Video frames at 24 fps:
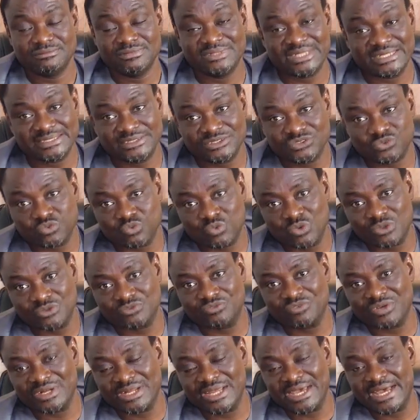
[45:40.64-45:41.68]
That is what
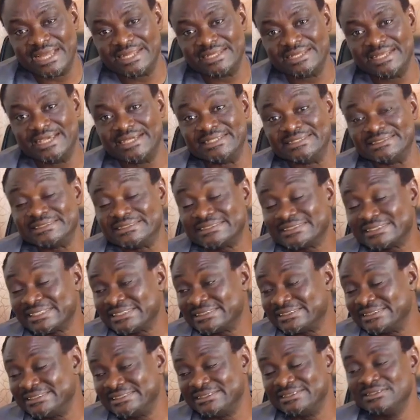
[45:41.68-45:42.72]
Father Alia is
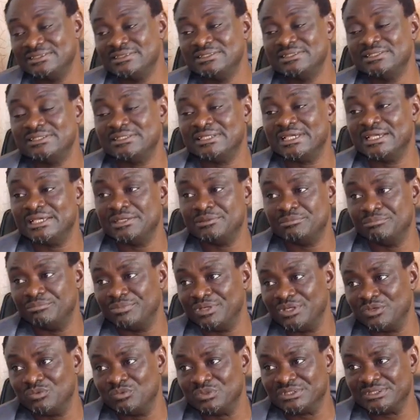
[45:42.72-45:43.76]
setting here in
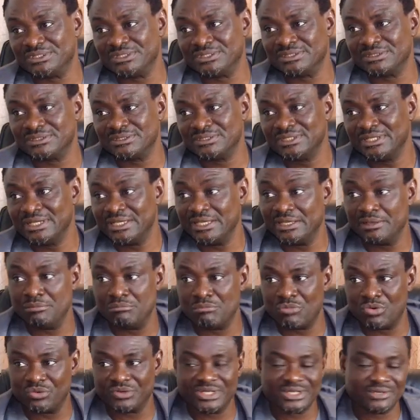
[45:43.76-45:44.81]
Benue State,
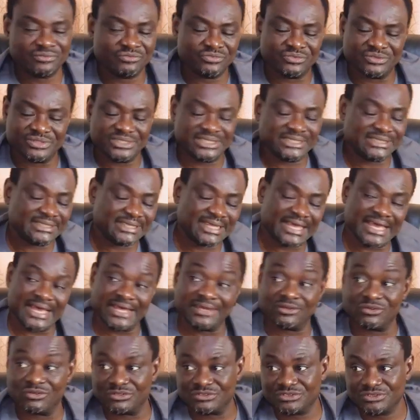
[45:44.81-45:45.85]
a model for the
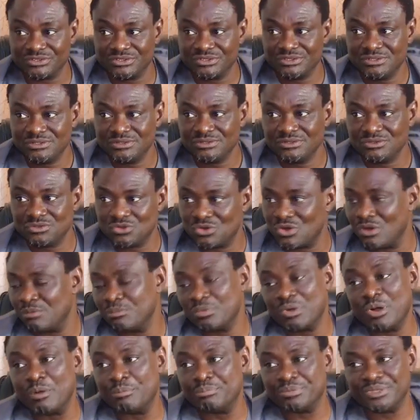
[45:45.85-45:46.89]
entire North to come
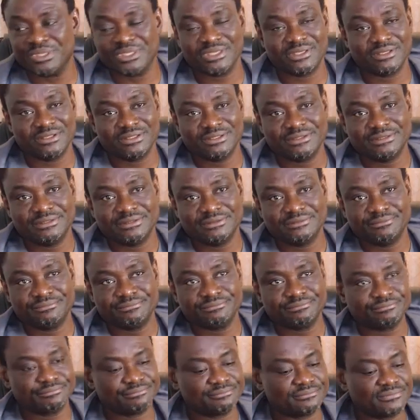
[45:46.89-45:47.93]
copy.
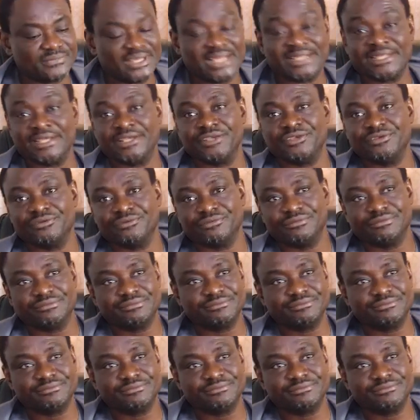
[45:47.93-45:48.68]
Thank you.